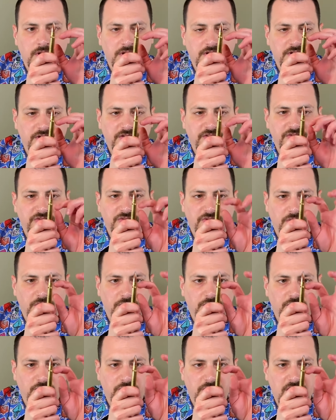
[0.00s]
is
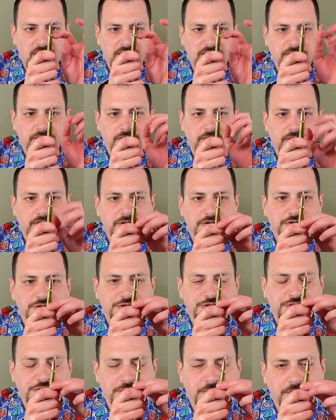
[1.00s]
rather
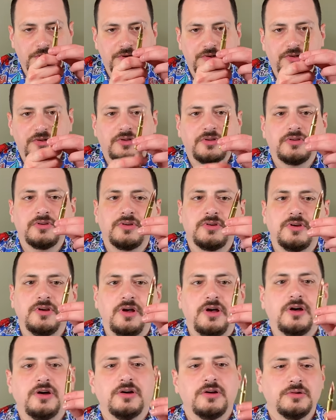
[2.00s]
short.
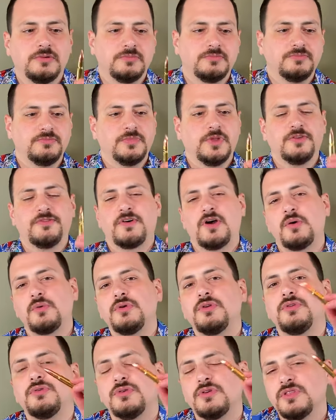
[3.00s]
If I
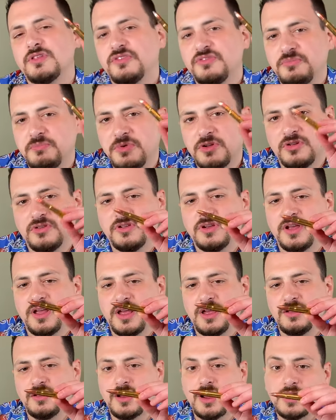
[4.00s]
were doing this build
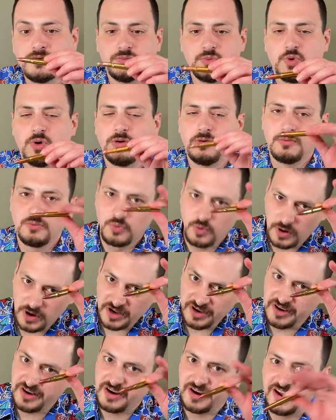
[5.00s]
again, I
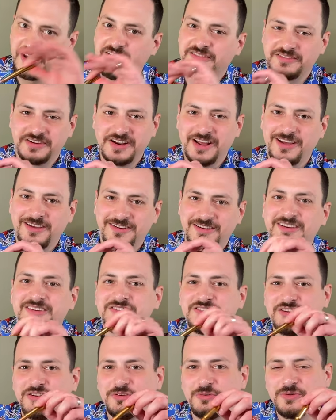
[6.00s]
haven't had an
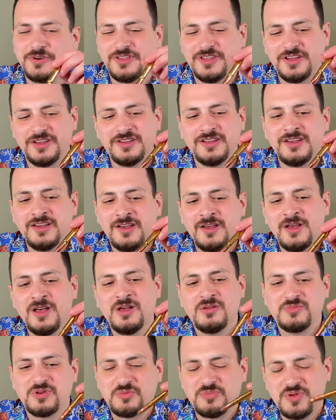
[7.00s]
issue with it,
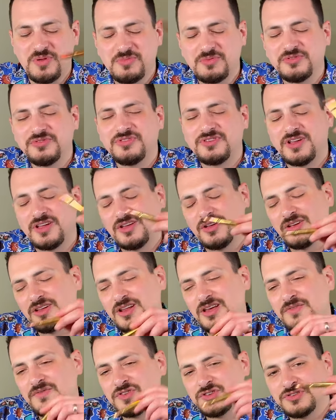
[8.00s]
but people say you
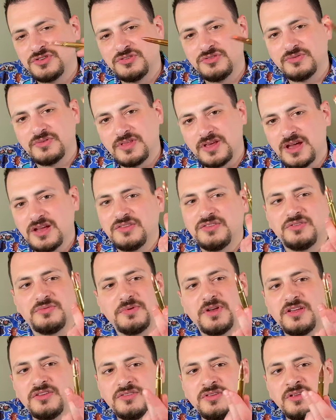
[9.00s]
can have issues with head
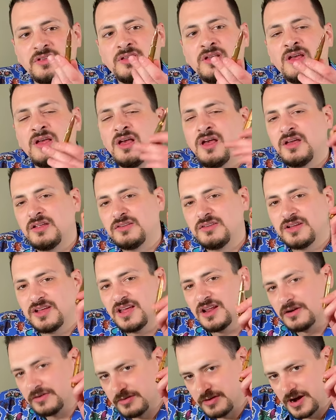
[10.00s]
spacing. To
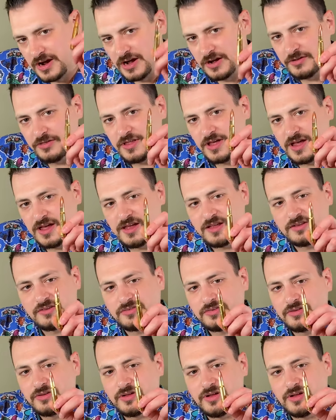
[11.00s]
get around that,